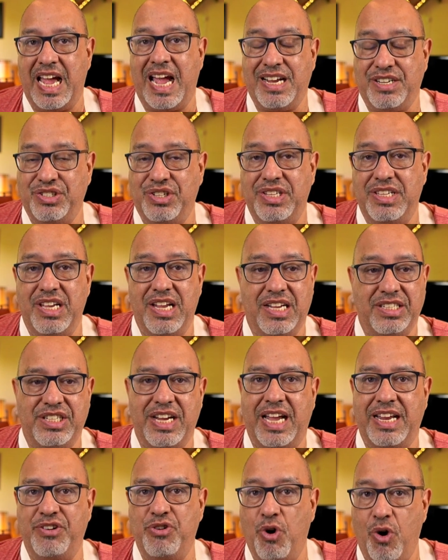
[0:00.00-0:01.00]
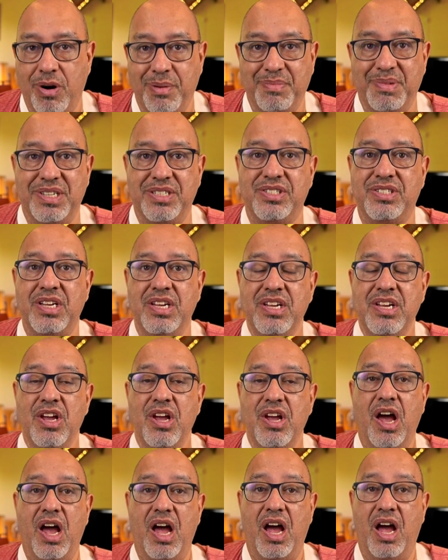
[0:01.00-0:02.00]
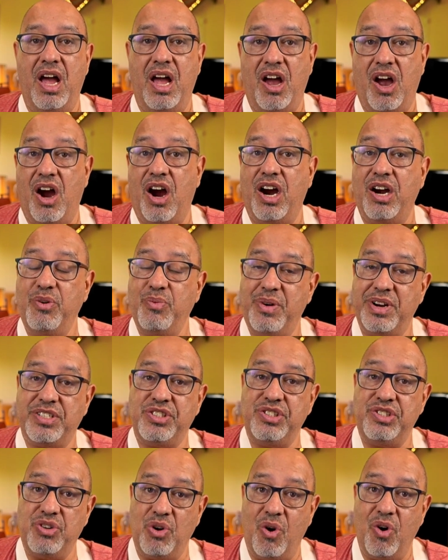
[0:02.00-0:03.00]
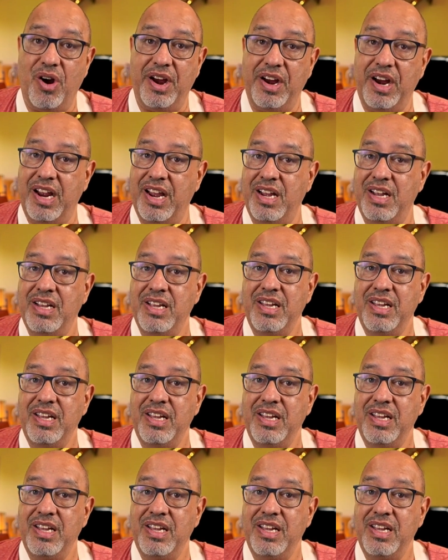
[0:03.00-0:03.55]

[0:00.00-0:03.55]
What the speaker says: actually a ginormous hardware store,